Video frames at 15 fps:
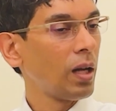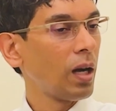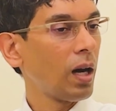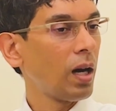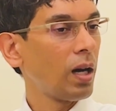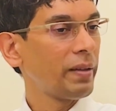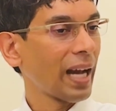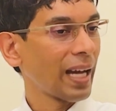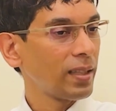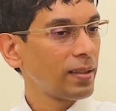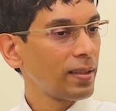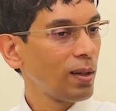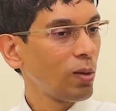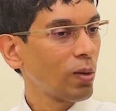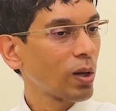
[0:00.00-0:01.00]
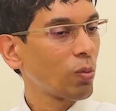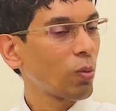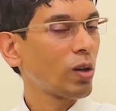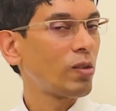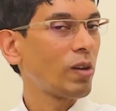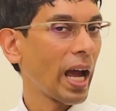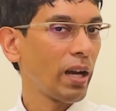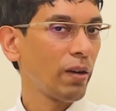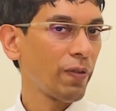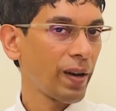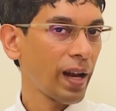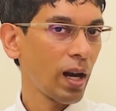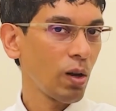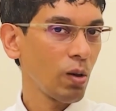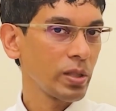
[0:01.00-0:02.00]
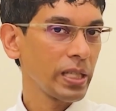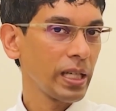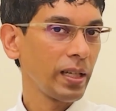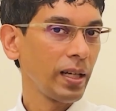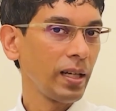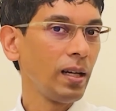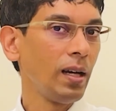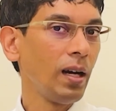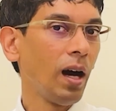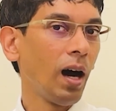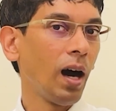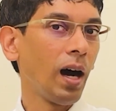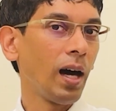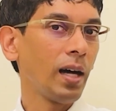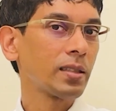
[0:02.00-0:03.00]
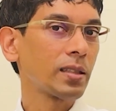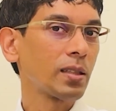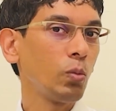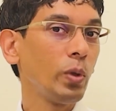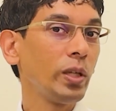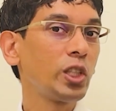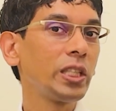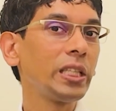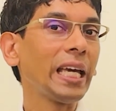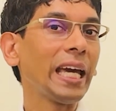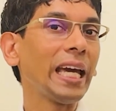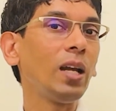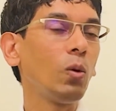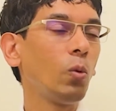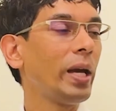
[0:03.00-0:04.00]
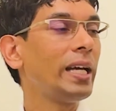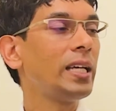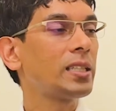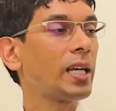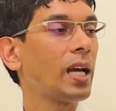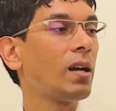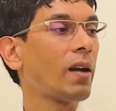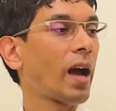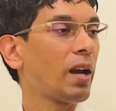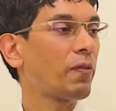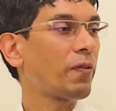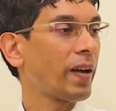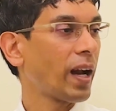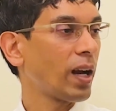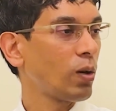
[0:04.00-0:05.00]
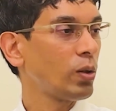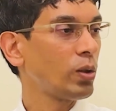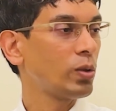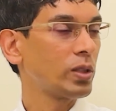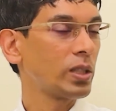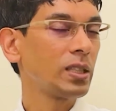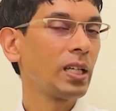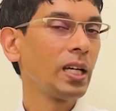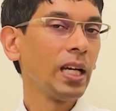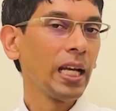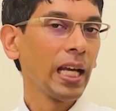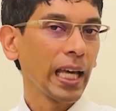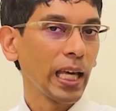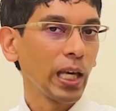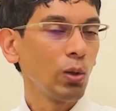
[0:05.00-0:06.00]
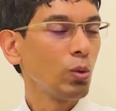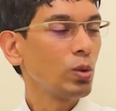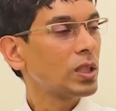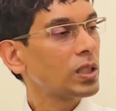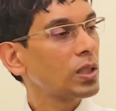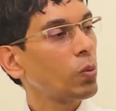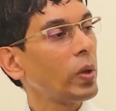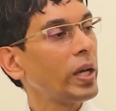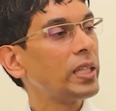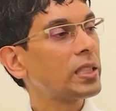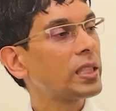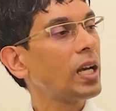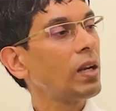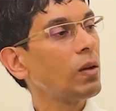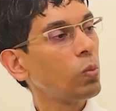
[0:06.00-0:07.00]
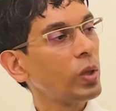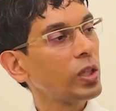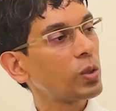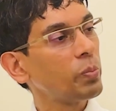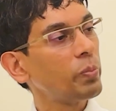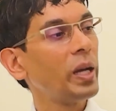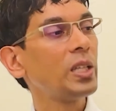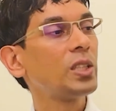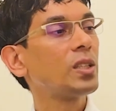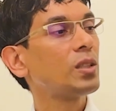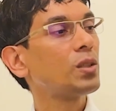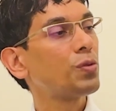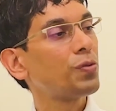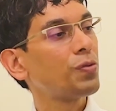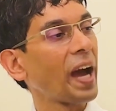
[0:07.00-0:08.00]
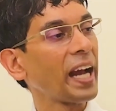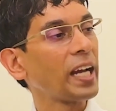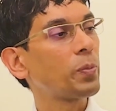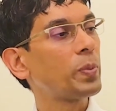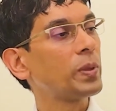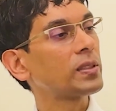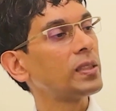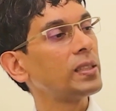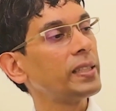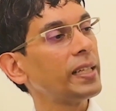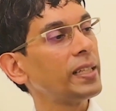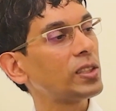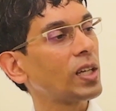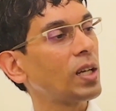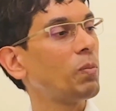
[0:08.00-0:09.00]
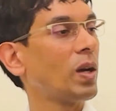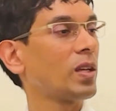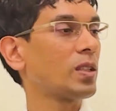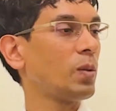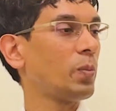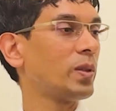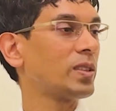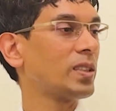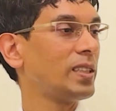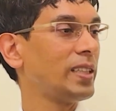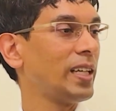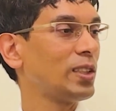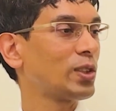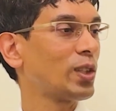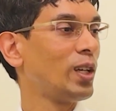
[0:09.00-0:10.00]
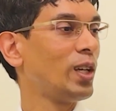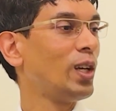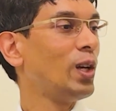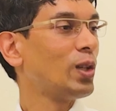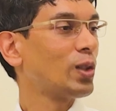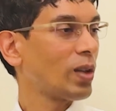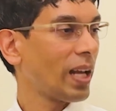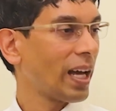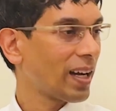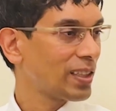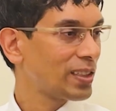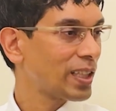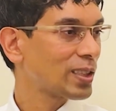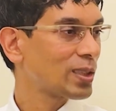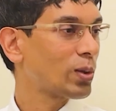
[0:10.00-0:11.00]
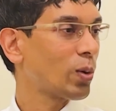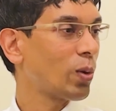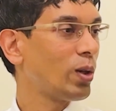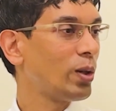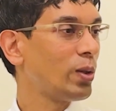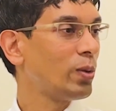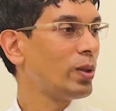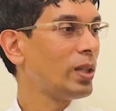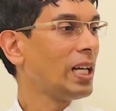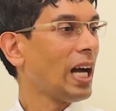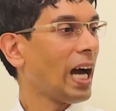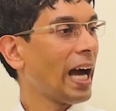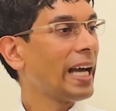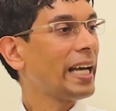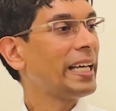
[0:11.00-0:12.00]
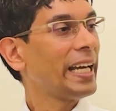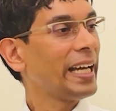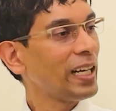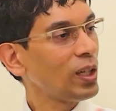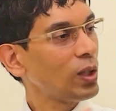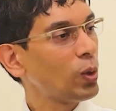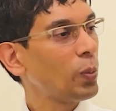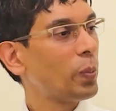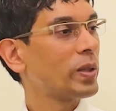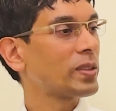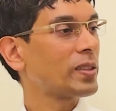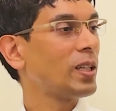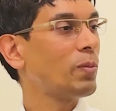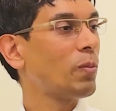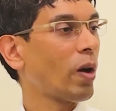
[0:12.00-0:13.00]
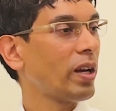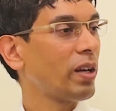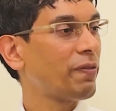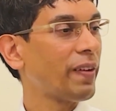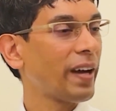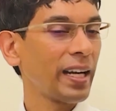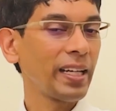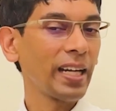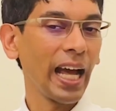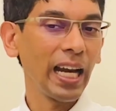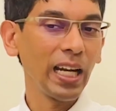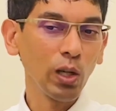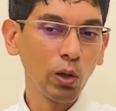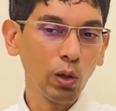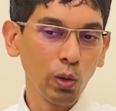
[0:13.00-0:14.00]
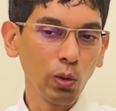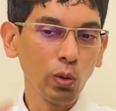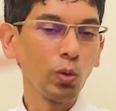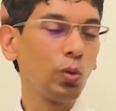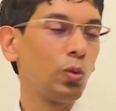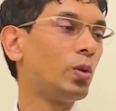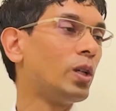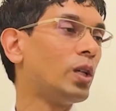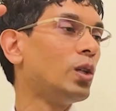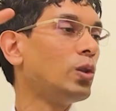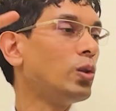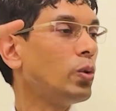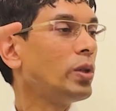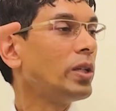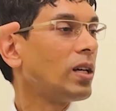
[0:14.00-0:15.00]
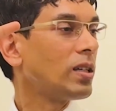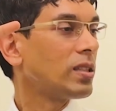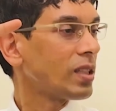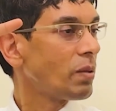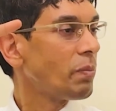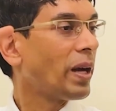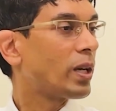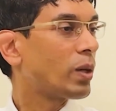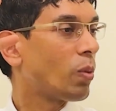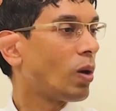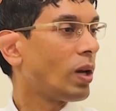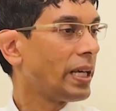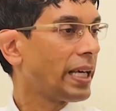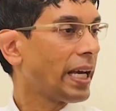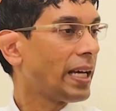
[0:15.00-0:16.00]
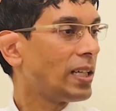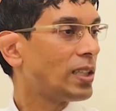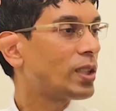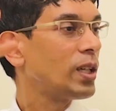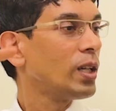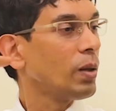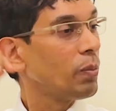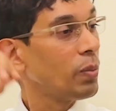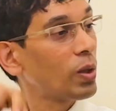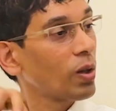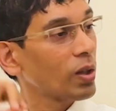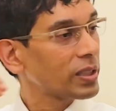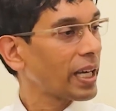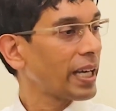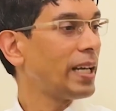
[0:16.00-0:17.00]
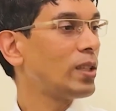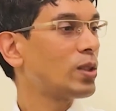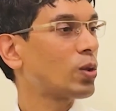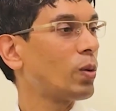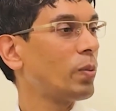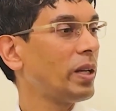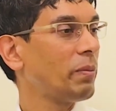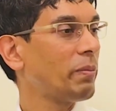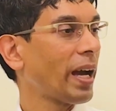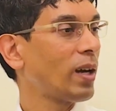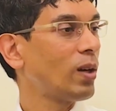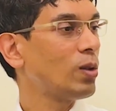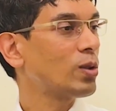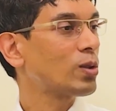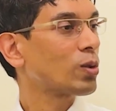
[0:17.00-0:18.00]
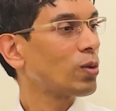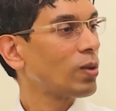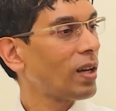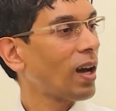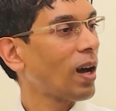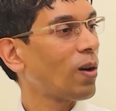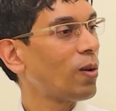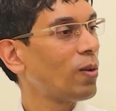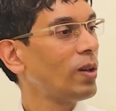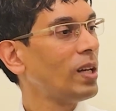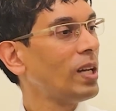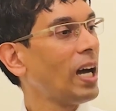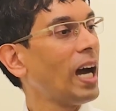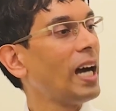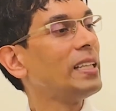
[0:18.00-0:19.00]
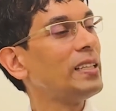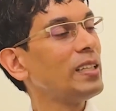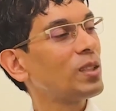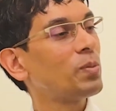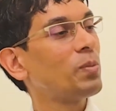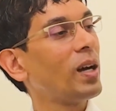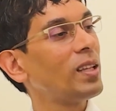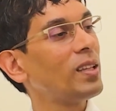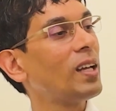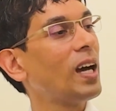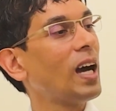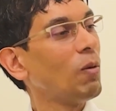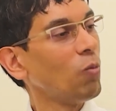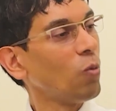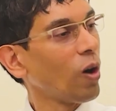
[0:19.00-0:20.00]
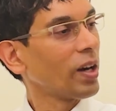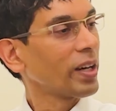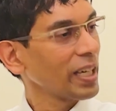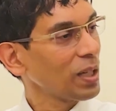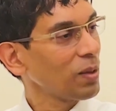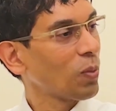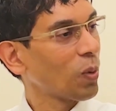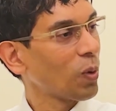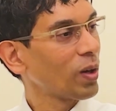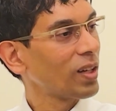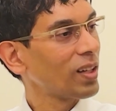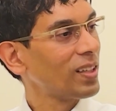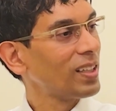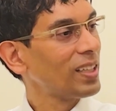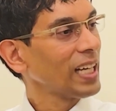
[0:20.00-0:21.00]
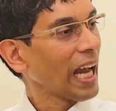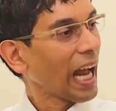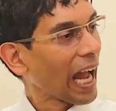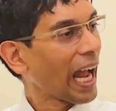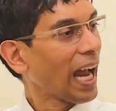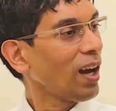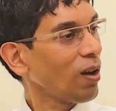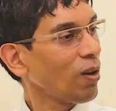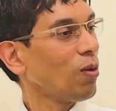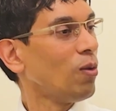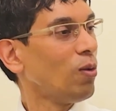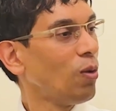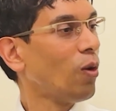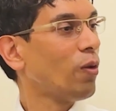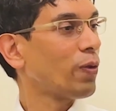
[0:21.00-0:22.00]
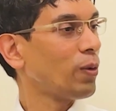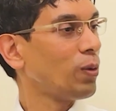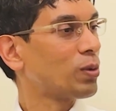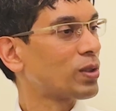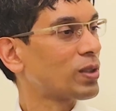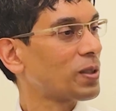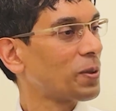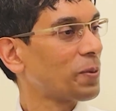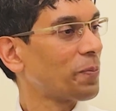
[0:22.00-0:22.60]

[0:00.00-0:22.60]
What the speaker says: rather than look at what Ryan Fernando is eating, ask which weighing scale Ryan Fernando uses. He uses a weighing scale which measures fat percentage and muscle percentage. So like I just told you, I gained 2% body fat and grew 2 years in metabolic age because I ate so many mangoes. So now, this month, I'm walking more and no fruits